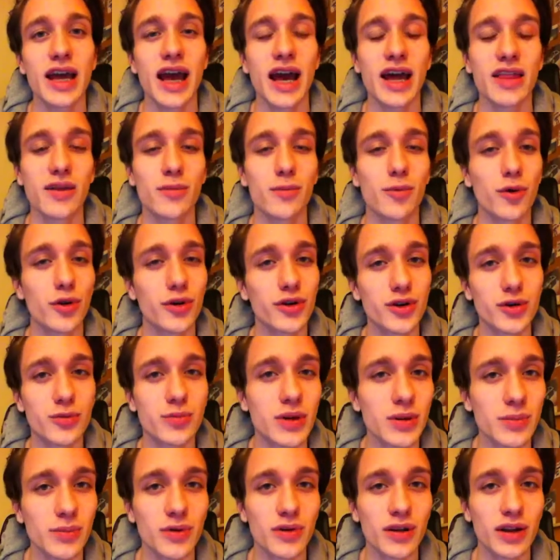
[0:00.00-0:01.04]
and the more new
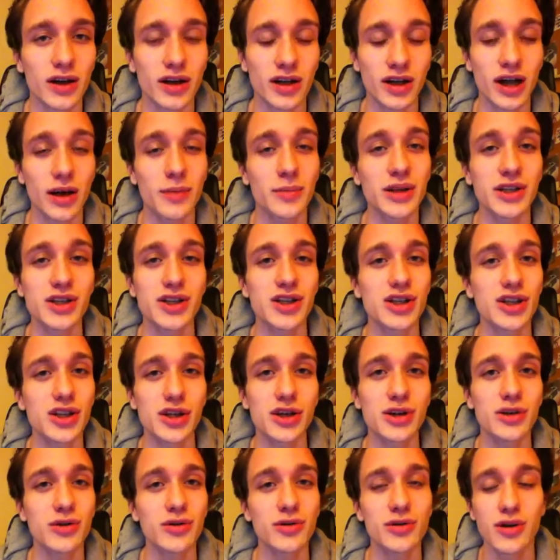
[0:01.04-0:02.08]
people that are coming to
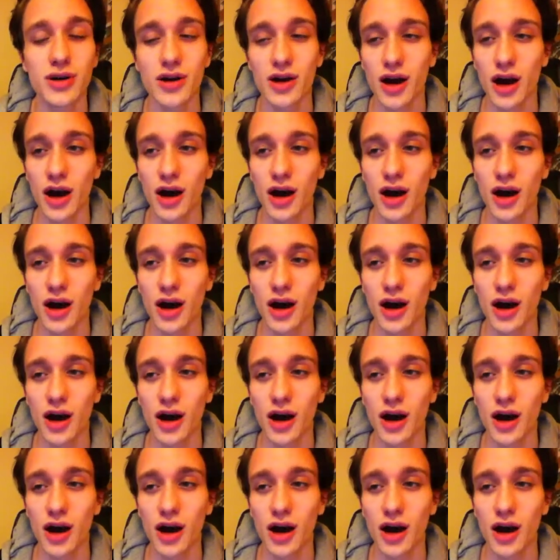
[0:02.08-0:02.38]
you,